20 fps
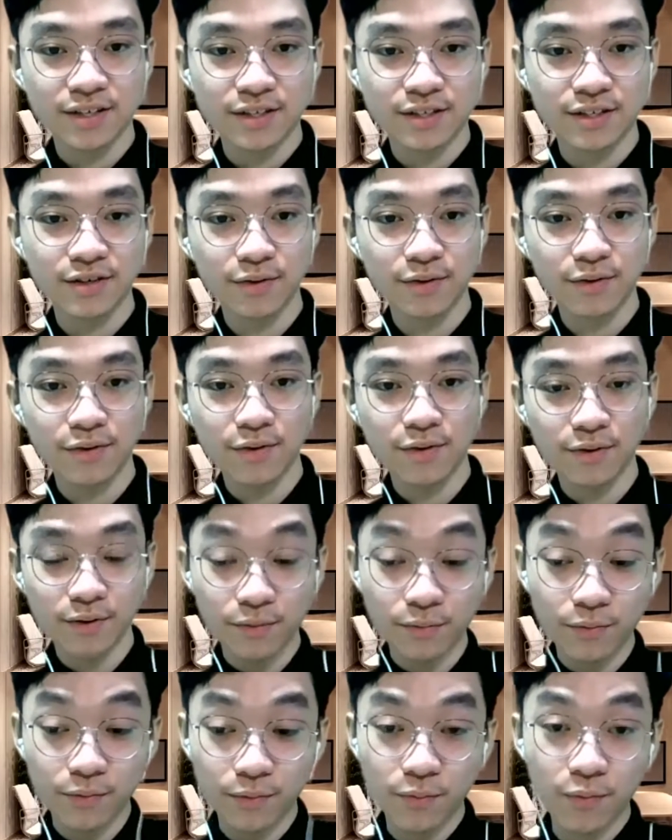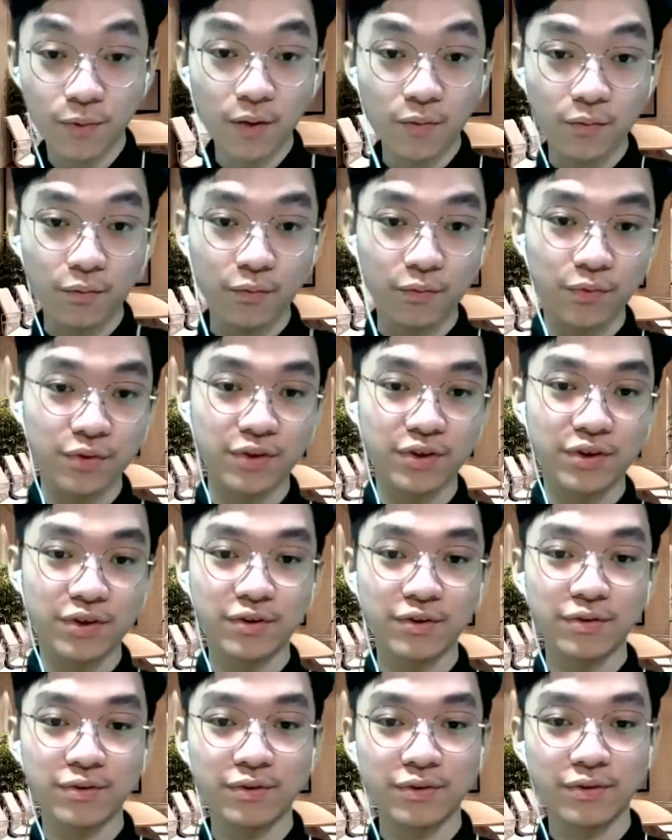So, what would
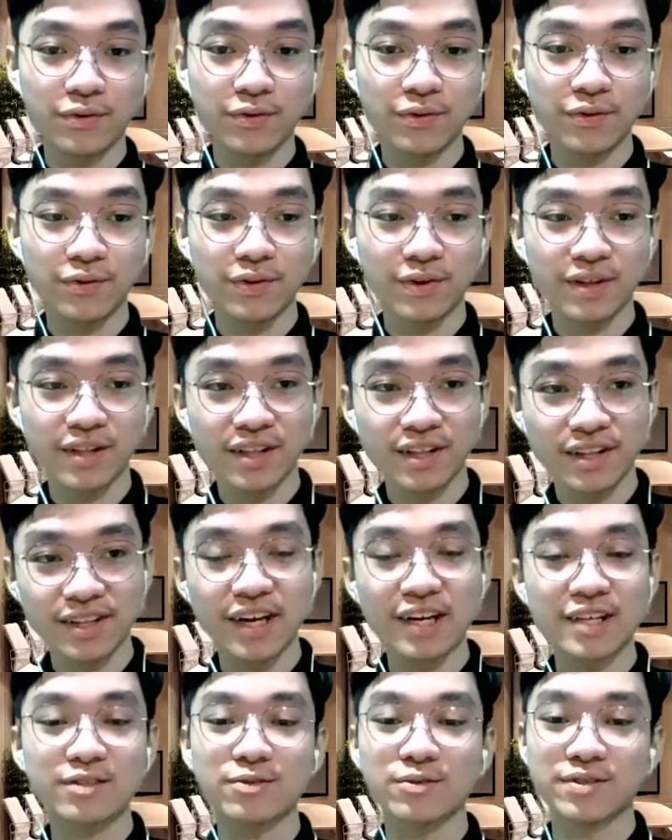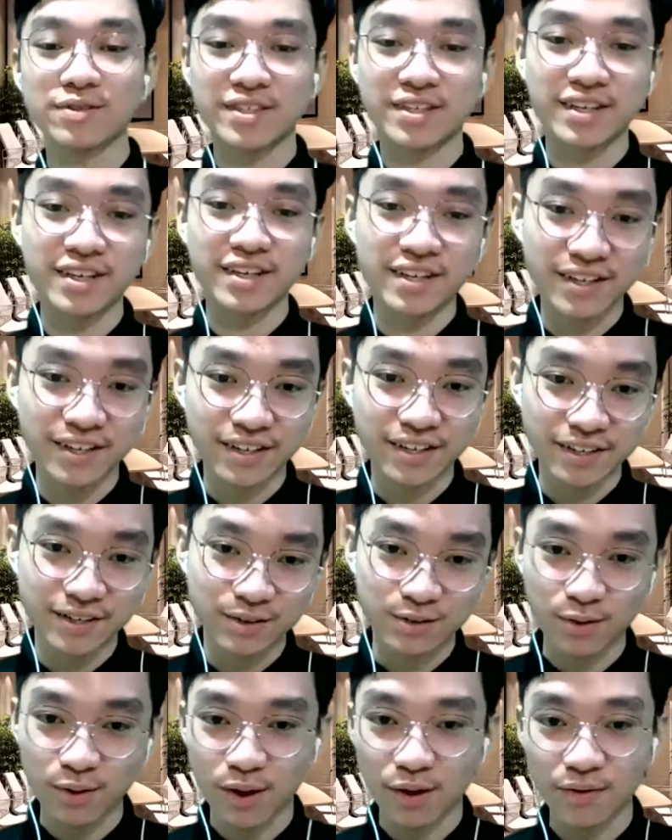you like to tell
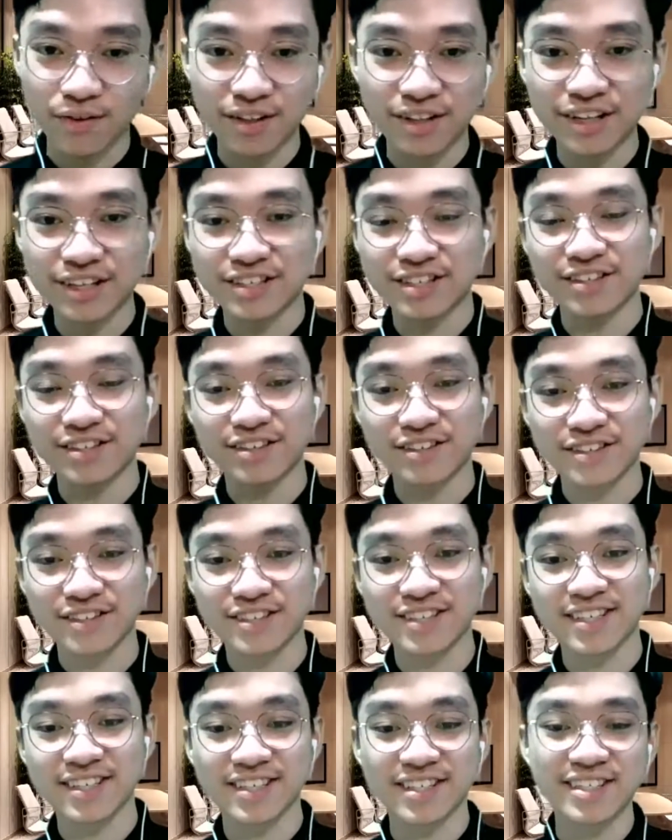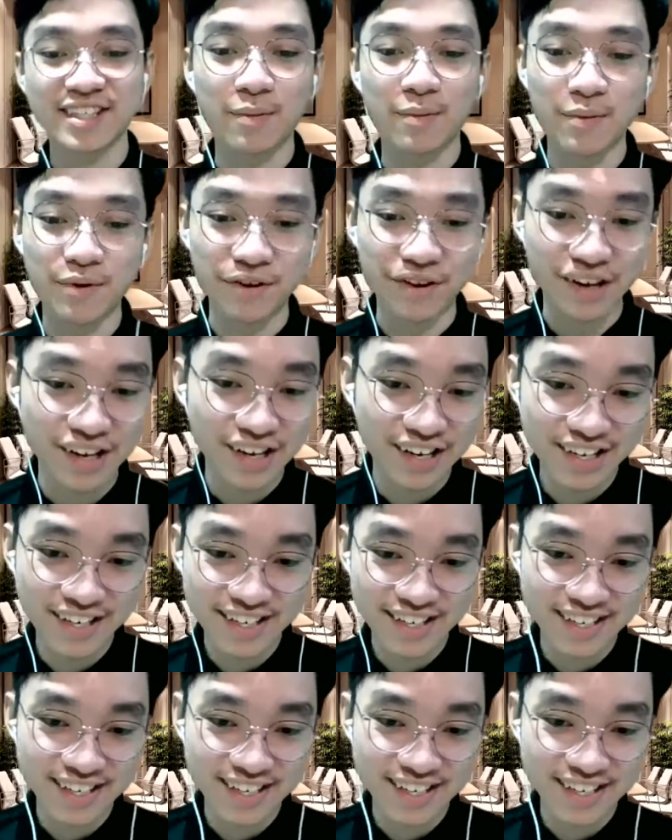to our listeners in summary?